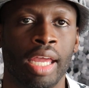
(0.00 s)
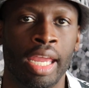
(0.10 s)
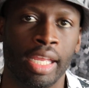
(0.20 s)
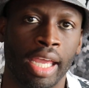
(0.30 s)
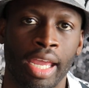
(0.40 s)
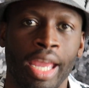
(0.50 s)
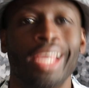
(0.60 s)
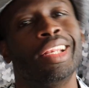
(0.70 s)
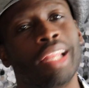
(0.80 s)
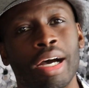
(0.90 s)

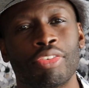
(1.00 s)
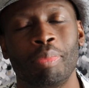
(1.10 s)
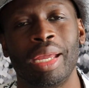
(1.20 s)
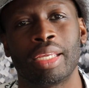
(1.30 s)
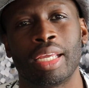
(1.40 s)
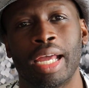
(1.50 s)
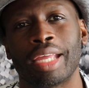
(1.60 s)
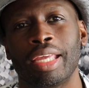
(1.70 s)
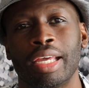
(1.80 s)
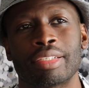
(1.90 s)
aka love making,
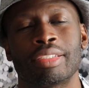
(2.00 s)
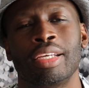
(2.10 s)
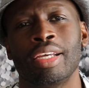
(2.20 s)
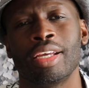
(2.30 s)
I guess.